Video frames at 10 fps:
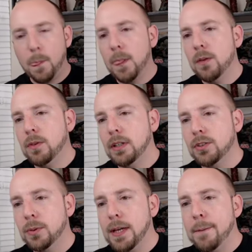what
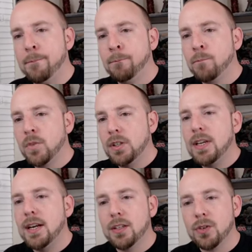else we got?
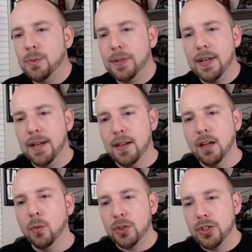Yeah, I agree with that. I
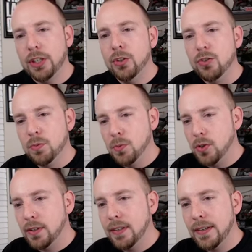wish they use him more
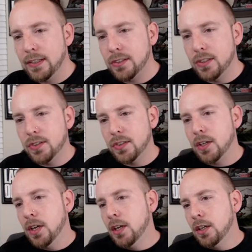in the next season.
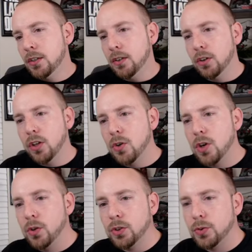The logo
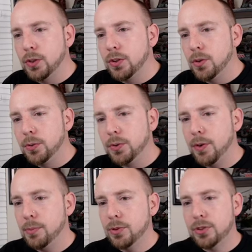looks really cool with the
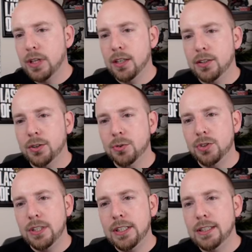rainbow style. Who's
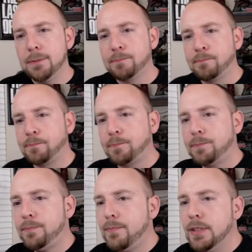Negan?
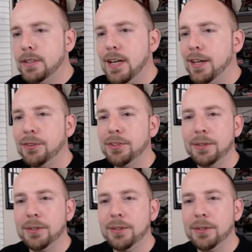I don't know.